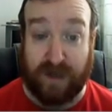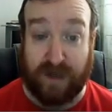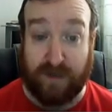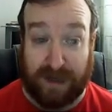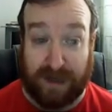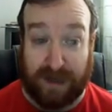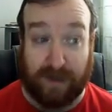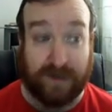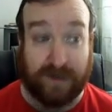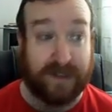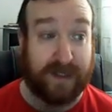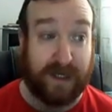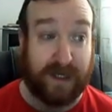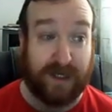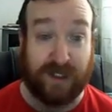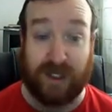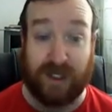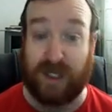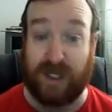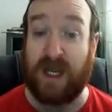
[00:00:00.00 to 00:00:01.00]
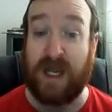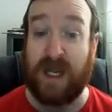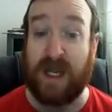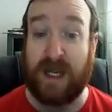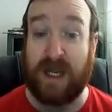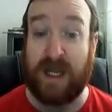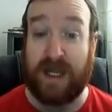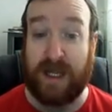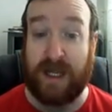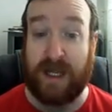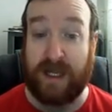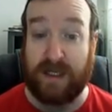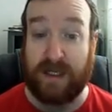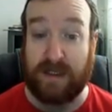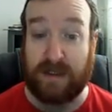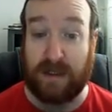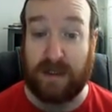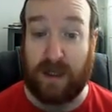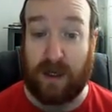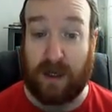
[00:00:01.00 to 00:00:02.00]
power station
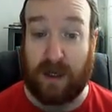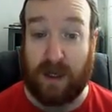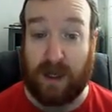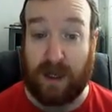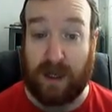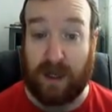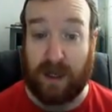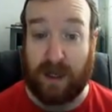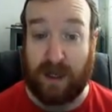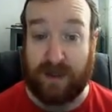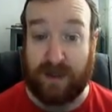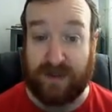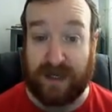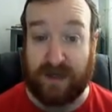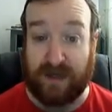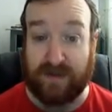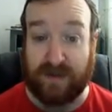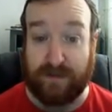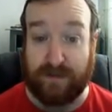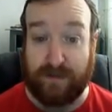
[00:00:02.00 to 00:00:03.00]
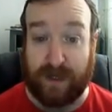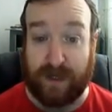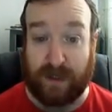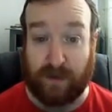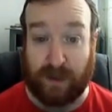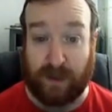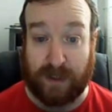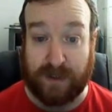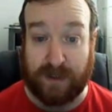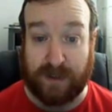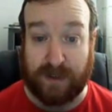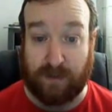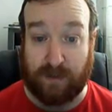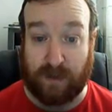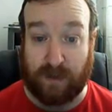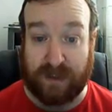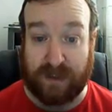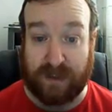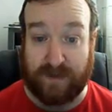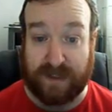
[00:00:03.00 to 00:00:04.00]
is 1,000 megawatts,
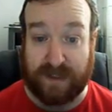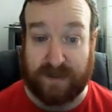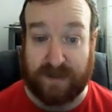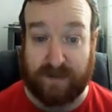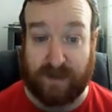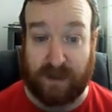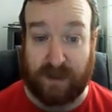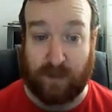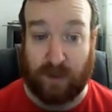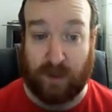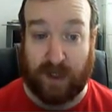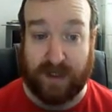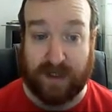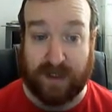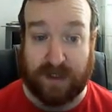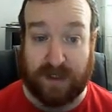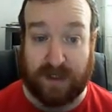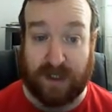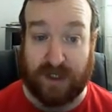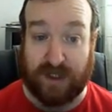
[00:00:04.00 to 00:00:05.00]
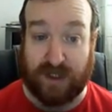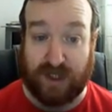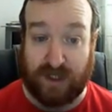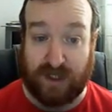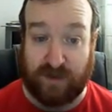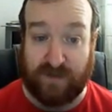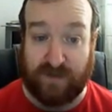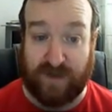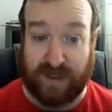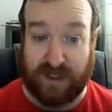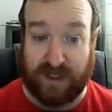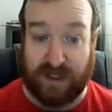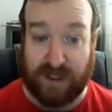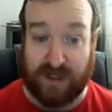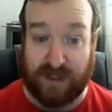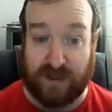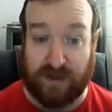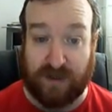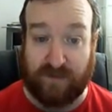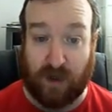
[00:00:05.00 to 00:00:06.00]
1 times 10 to the 9 watts. So just 2
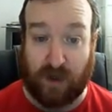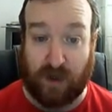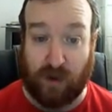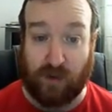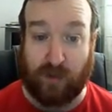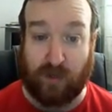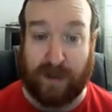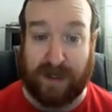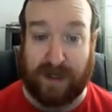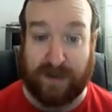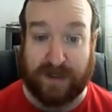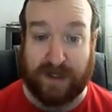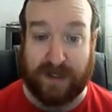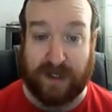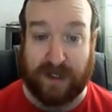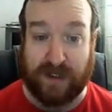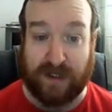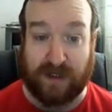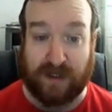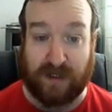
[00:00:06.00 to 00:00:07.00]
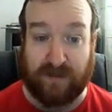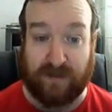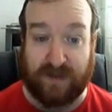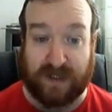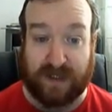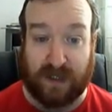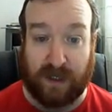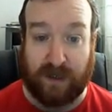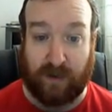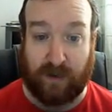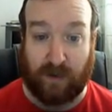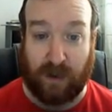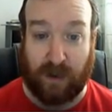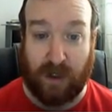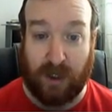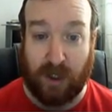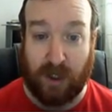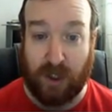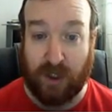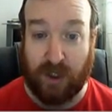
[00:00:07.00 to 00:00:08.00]
advantages of coal power stations over tidal.
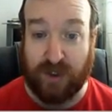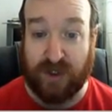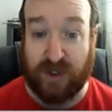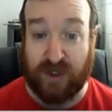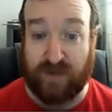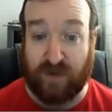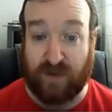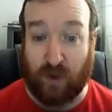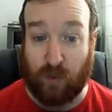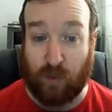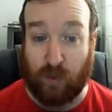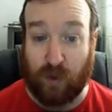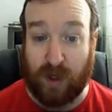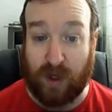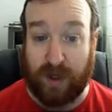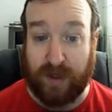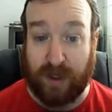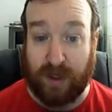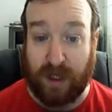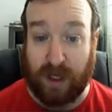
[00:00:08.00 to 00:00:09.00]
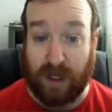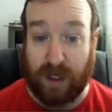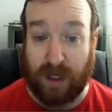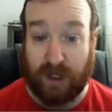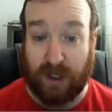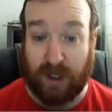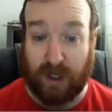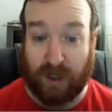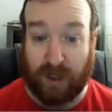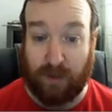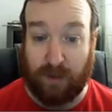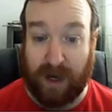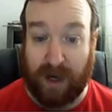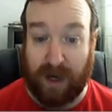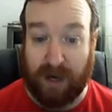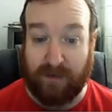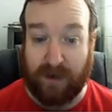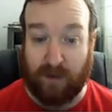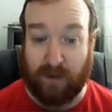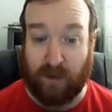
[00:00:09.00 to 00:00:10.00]
So you've got 1.
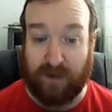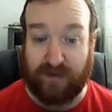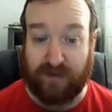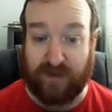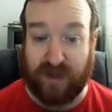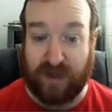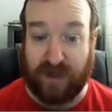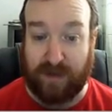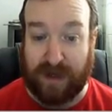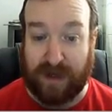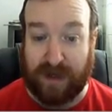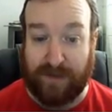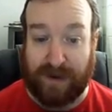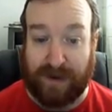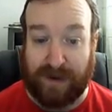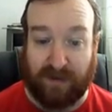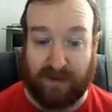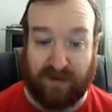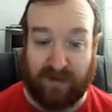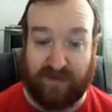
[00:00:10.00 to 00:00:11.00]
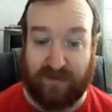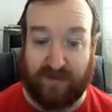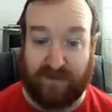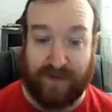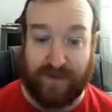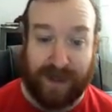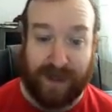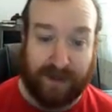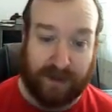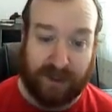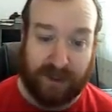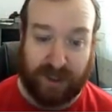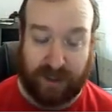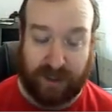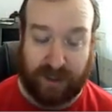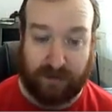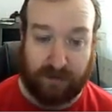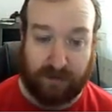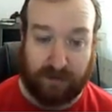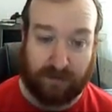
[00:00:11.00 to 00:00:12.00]
Compare it with the amount of
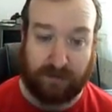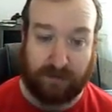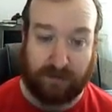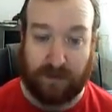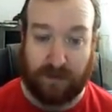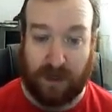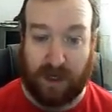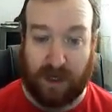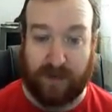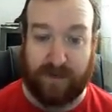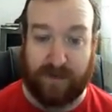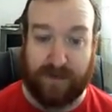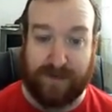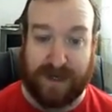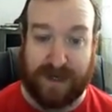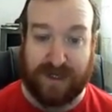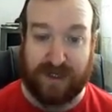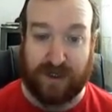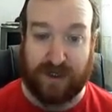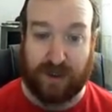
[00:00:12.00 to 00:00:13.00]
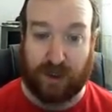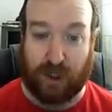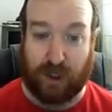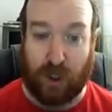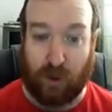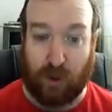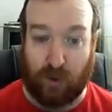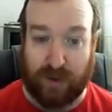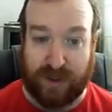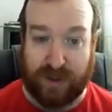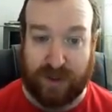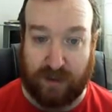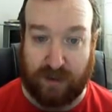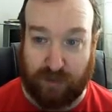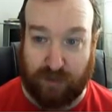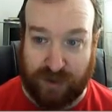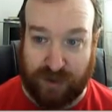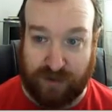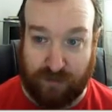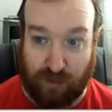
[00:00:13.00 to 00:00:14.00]
energy. I would imagine that the coal is going to
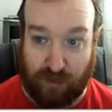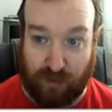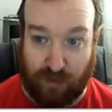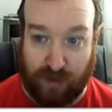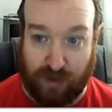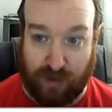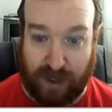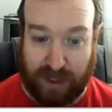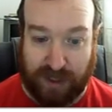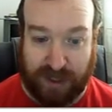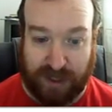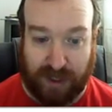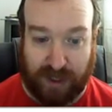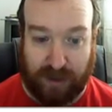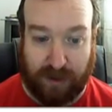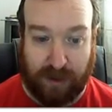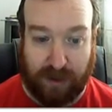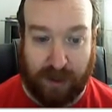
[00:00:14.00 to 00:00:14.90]
produce more energy.